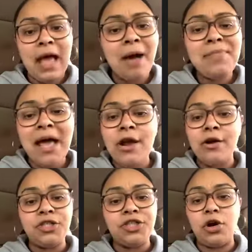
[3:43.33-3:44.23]
I'm not here
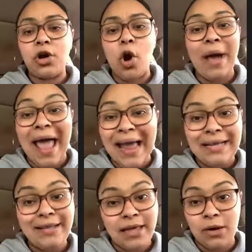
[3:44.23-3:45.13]
to sugarcoat
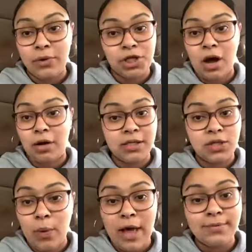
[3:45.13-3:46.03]
anything with y'all cuz
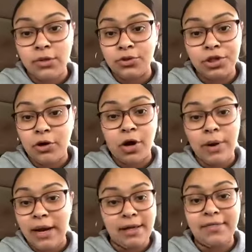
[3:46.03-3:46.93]
the webs don't
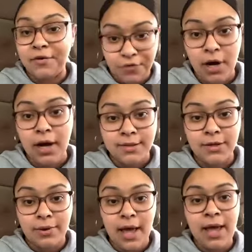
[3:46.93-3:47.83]
sugarcoat anything for us,
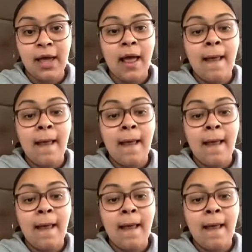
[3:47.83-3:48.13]
okay?